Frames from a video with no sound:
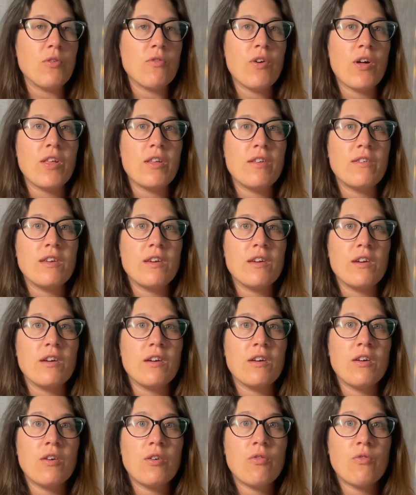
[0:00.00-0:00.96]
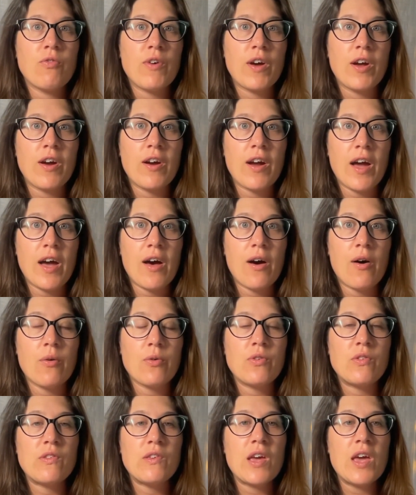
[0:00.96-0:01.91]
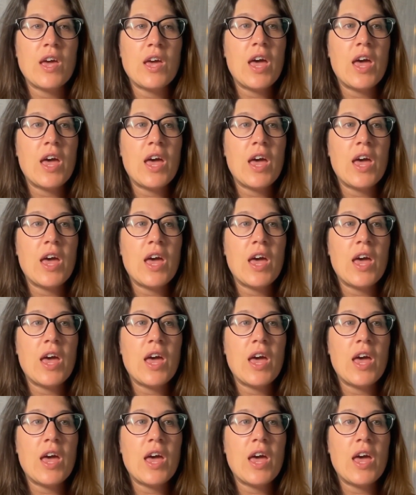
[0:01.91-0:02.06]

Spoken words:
the volunteer firehouse.